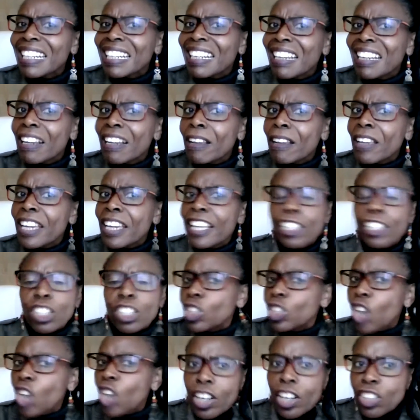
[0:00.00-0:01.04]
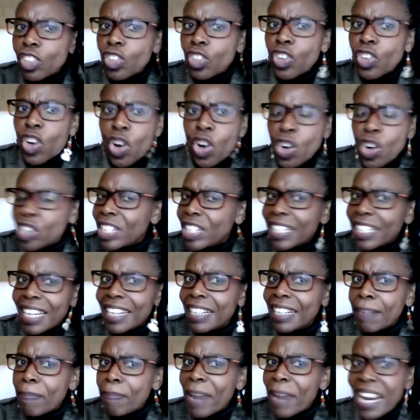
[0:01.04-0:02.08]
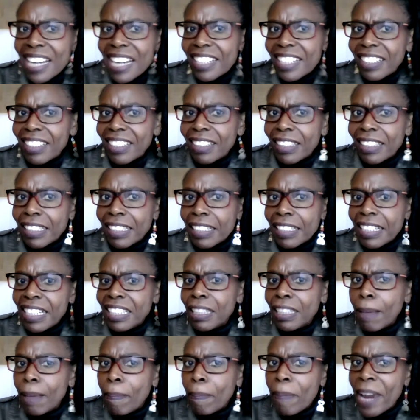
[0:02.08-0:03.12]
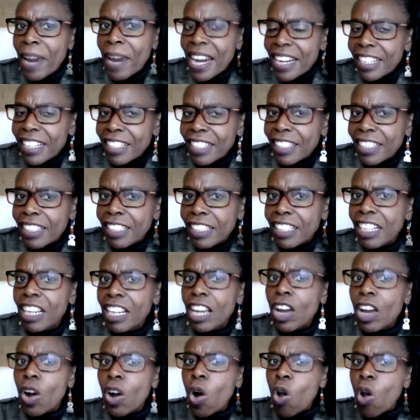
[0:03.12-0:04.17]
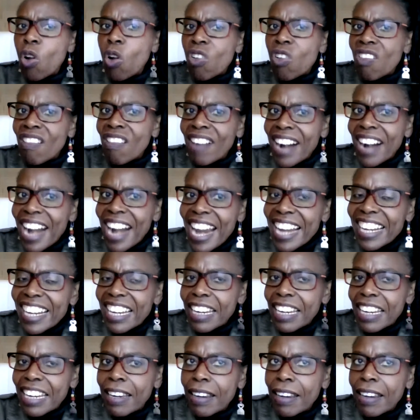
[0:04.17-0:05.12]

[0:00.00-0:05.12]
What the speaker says: he's not your ordinary patient. He's a patient already